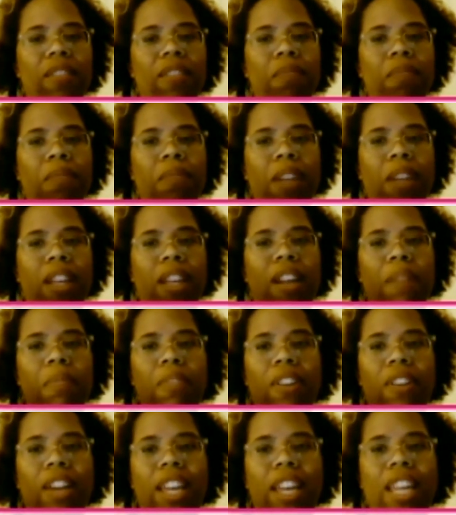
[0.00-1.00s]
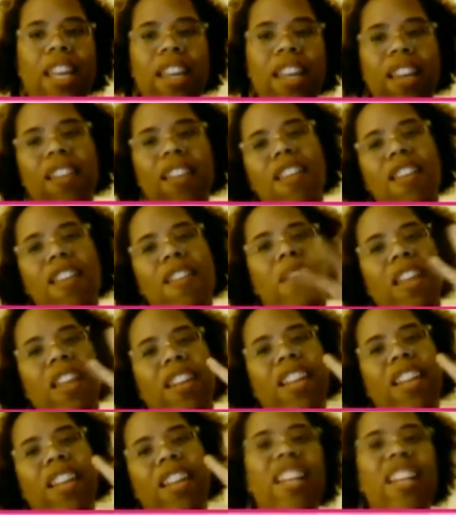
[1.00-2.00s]
being an employee,
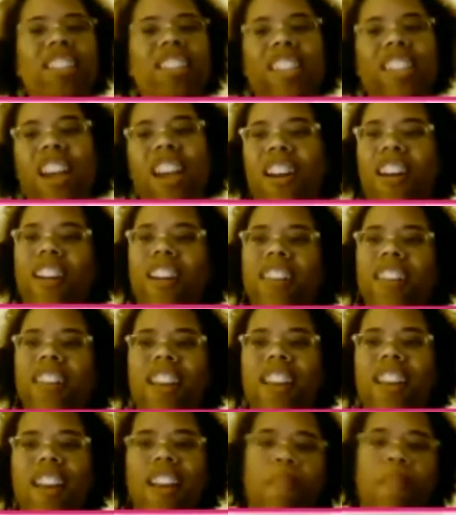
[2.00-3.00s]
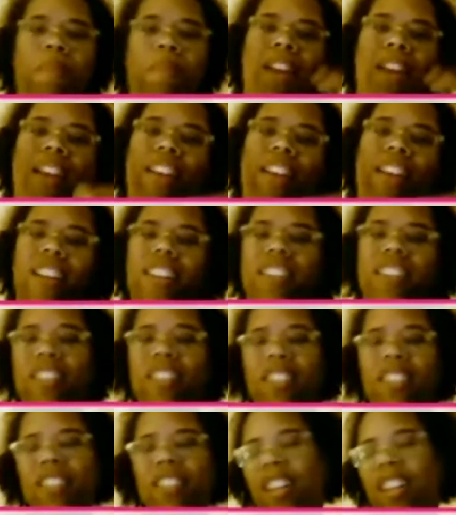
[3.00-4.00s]
being an intern, being a
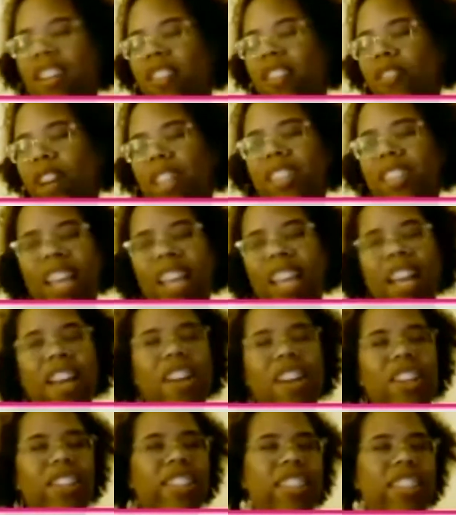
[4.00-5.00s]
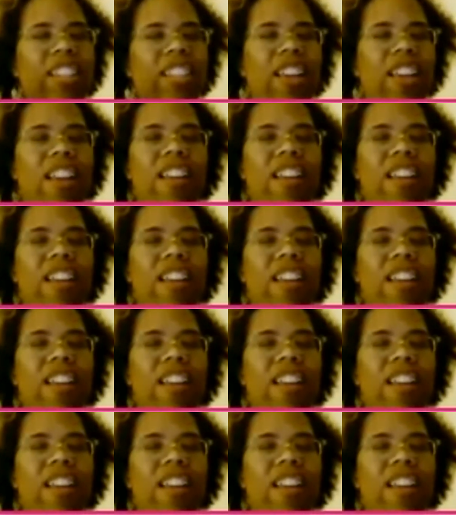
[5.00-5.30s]
indirect sales.